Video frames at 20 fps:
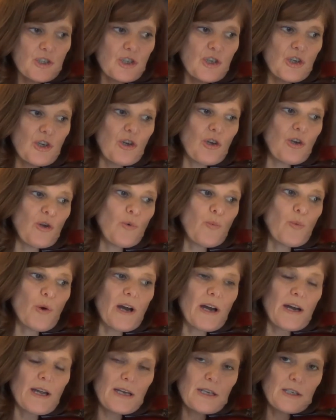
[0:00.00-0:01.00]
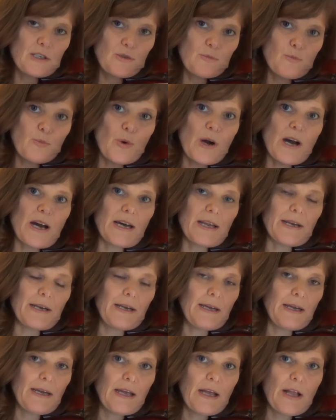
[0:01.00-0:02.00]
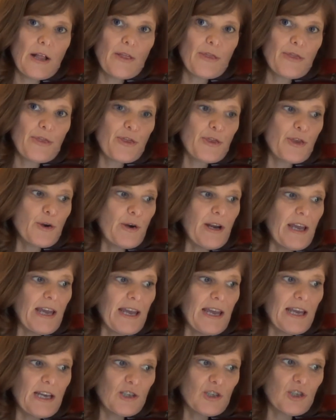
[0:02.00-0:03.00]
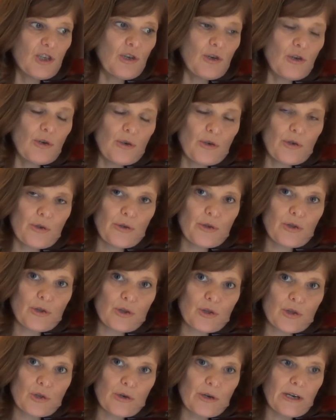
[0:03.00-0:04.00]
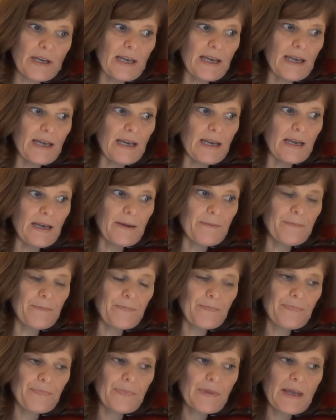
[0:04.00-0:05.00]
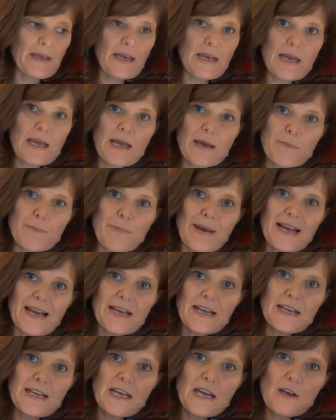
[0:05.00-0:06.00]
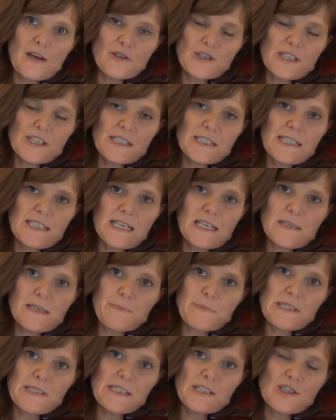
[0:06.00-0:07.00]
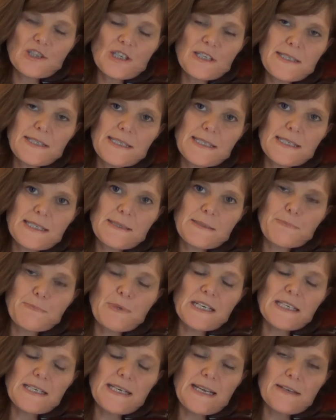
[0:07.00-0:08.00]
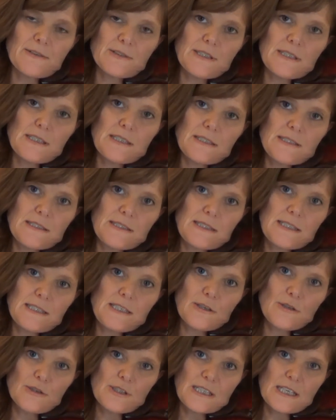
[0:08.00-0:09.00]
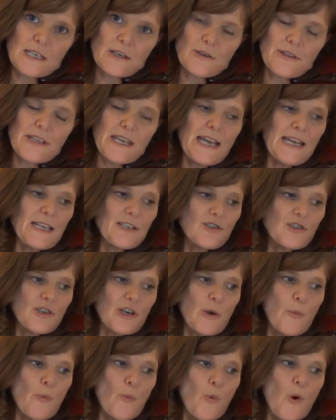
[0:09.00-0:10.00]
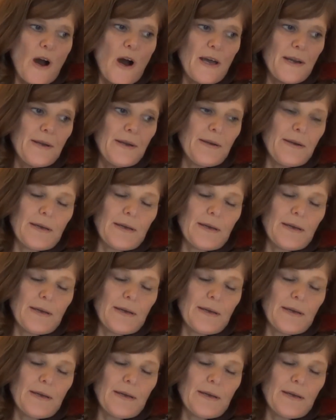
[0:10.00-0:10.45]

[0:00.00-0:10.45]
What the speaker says: 2, 1, 1, 3, 2, 3. Back I go to the 2nd position, but now still staying on the A string. 1, 2,